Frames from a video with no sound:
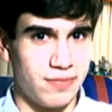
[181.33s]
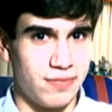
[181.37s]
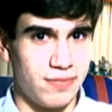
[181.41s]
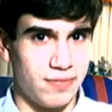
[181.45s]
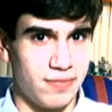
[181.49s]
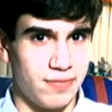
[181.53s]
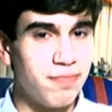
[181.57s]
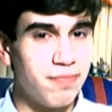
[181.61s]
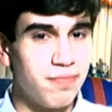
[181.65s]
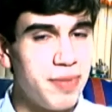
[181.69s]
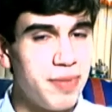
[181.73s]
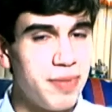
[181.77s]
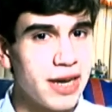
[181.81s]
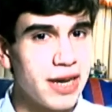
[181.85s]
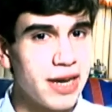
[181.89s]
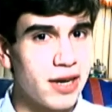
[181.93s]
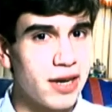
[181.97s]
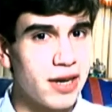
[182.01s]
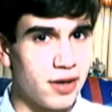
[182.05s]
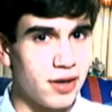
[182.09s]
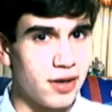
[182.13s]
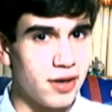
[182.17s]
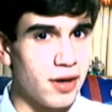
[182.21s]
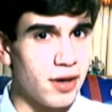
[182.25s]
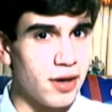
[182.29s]
big,
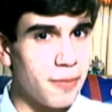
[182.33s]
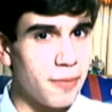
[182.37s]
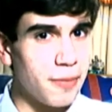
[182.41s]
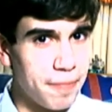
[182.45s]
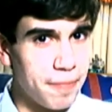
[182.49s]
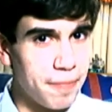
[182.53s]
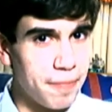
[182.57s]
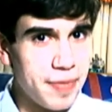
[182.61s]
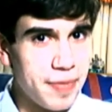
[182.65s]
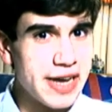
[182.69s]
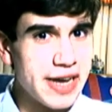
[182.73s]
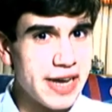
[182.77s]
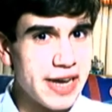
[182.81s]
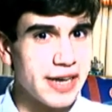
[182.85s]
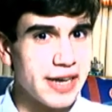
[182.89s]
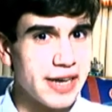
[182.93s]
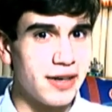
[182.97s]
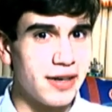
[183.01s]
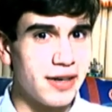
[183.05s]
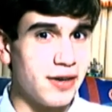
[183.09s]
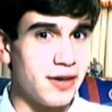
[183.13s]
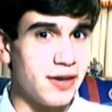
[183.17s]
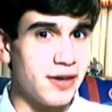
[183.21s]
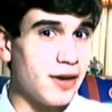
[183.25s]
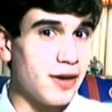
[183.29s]
big,
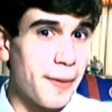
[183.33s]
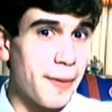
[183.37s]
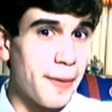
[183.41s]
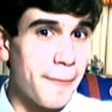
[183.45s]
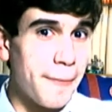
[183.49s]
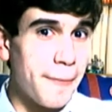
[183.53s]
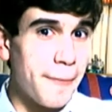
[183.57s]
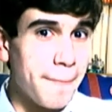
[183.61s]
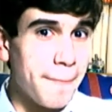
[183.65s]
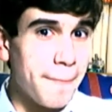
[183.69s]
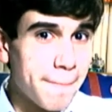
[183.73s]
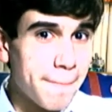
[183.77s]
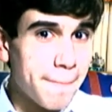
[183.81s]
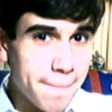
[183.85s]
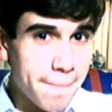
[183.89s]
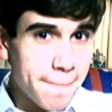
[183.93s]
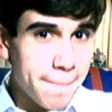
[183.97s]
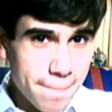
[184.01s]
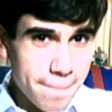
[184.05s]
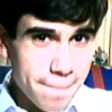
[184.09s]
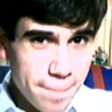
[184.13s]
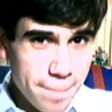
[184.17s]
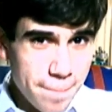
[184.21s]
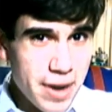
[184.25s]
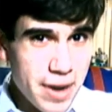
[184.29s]

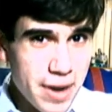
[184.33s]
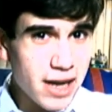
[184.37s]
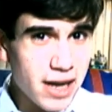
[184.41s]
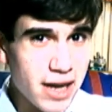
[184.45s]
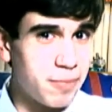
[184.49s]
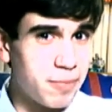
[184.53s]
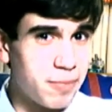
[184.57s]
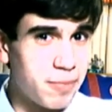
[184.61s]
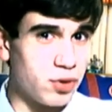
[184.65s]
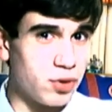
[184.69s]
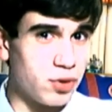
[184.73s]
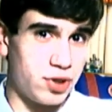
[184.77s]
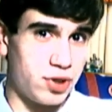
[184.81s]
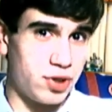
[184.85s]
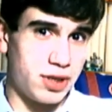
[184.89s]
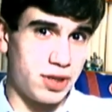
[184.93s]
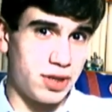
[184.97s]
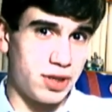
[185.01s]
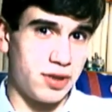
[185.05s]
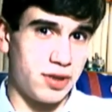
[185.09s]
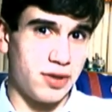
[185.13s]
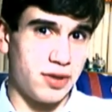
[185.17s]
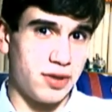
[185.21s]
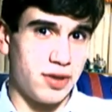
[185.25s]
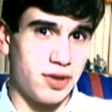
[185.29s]
big boost.
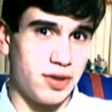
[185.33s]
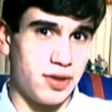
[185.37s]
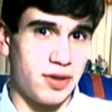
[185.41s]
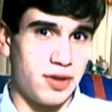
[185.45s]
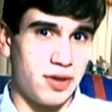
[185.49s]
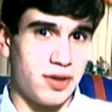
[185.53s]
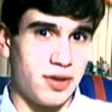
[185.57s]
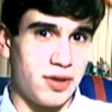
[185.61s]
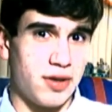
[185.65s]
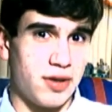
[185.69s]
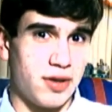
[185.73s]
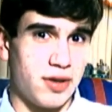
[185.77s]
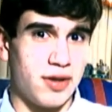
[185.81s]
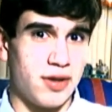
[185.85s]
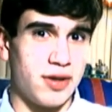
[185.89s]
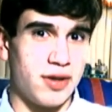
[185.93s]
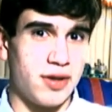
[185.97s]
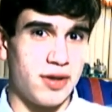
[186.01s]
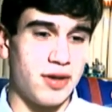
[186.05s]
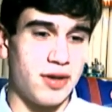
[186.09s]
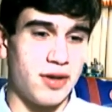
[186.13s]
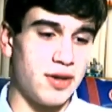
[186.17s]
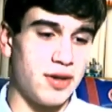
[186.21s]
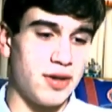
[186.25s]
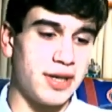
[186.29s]

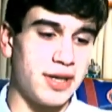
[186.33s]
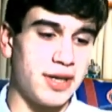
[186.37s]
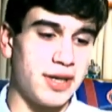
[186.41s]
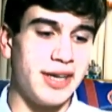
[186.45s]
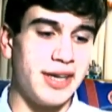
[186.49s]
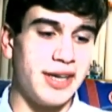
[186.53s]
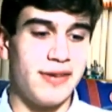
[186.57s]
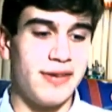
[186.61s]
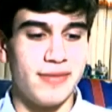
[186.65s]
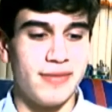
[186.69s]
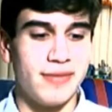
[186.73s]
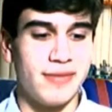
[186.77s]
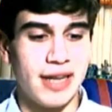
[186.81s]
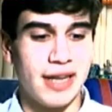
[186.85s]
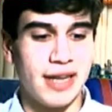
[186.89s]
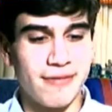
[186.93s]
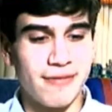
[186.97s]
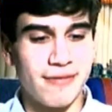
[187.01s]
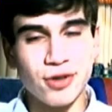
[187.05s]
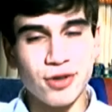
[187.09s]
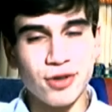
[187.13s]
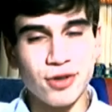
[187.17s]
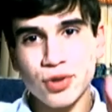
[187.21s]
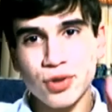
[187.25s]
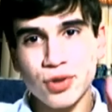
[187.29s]
Okay, that
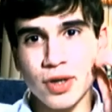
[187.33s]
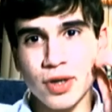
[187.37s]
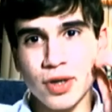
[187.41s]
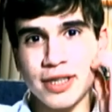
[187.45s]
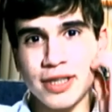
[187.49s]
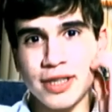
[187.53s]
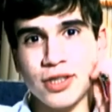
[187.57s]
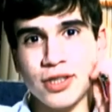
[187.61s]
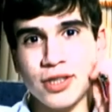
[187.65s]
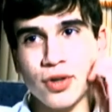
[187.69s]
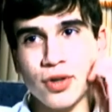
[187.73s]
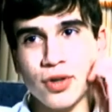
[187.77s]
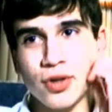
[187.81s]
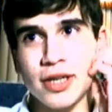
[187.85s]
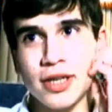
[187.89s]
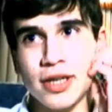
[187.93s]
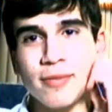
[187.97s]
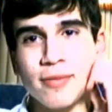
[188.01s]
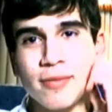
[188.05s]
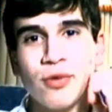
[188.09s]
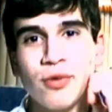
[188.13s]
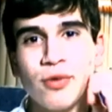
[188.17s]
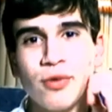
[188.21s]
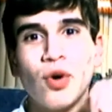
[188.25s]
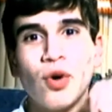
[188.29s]
first one is only going to be
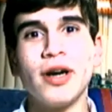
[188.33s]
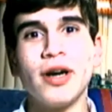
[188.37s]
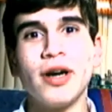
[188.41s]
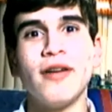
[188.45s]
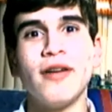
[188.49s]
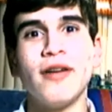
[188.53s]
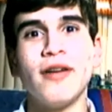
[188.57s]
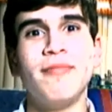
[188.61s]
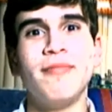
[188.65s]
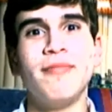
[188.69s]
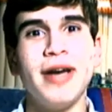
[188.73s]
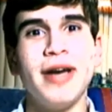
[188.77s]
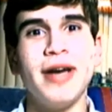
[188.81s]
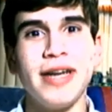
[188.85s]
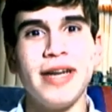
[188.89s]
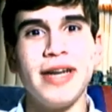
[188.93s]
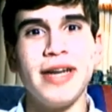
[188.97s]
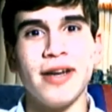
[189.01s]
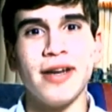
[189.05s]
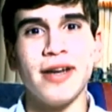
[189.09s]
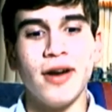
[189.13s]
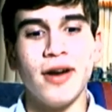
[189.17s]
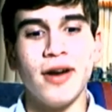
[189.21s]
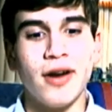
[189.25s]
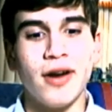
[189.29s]
one of many.
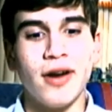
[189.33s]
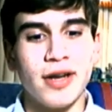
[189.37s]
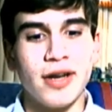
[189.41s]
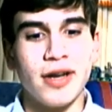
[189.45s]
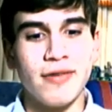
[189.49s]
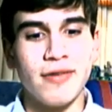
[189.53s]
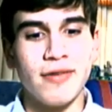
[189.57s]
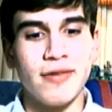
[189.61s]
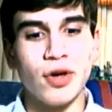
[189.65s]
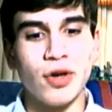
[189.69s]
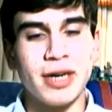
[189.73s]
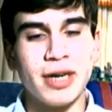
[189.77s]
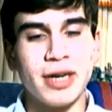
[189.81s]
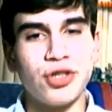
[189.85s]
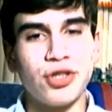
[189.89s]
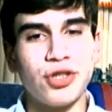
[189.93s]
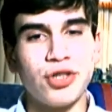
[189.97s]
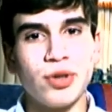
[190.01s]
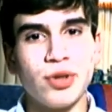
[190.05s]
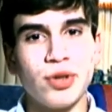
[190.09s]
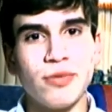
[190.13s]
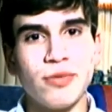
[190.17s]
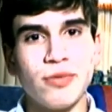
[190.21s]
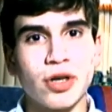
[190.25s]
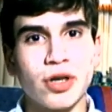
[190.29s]
Even though my streams
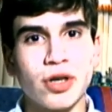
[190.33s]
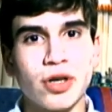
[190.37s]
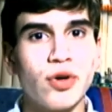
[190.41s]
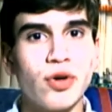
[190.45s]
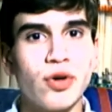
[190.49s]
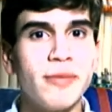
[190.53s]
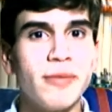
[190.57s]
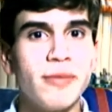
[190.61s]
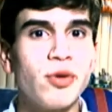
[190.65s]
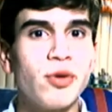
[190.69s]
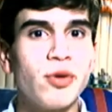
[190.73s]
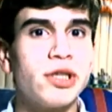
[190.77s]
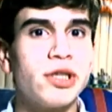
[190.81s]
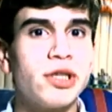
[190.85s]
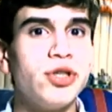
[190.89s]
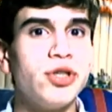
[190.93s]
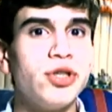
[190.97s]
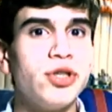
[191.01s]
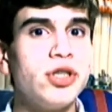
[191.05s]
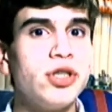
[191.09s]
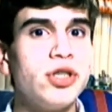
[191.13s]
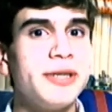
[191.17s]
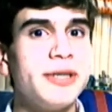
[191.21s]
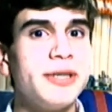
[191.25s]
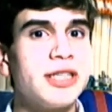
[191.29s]
are going to be reduced
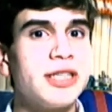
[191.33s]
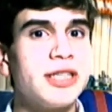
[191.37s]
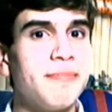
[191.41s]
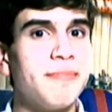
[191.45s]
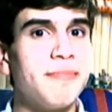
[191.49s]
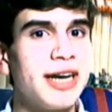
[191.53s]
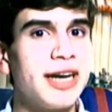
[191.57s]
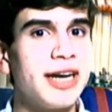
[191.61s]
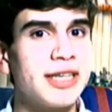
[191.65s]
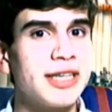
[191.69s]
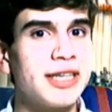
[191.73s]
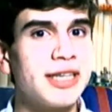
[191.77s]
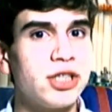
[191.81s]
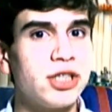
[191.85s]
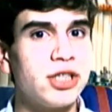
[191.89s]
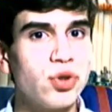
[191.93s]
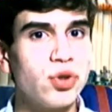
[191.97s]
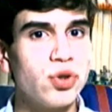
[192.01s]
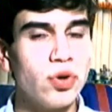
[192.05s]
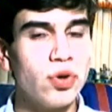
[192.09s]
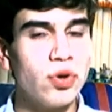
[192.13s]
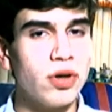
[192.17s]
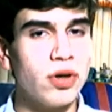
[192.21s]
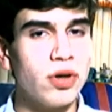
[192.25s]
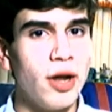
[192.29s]
because I'm back in
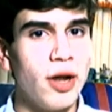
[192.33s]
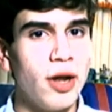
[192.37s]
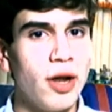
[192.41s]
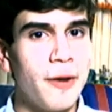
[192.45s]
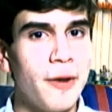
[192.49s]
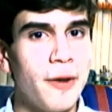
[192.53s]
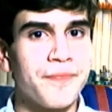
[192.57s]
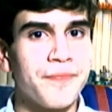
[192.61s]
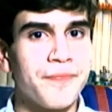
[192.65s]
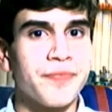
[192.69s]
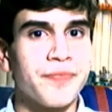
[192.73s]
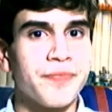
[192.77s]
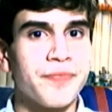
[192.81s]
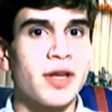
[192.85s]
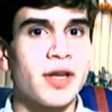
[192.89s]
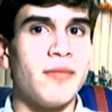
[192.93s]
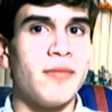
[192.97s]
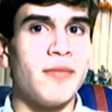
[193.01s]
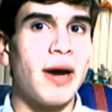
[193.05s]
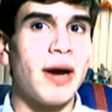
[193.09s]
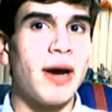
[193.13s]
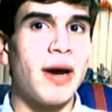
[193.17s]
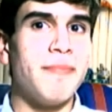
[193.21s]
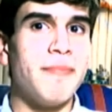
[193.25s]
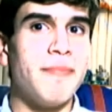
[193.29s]
school, my
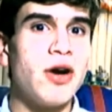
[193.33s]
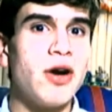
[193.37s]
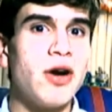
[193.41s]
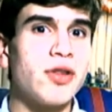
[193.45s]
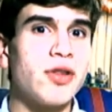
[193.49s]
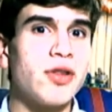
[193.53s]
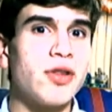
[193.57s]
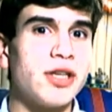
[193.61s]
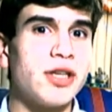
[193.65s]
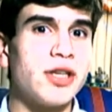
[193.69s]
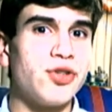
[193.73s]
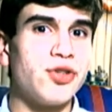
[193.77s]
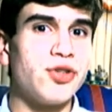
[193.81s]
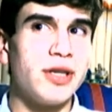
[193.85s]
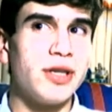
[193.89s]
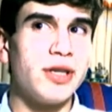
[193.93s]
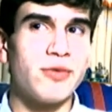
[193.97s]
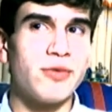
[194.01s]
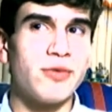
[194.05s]
marathon streams will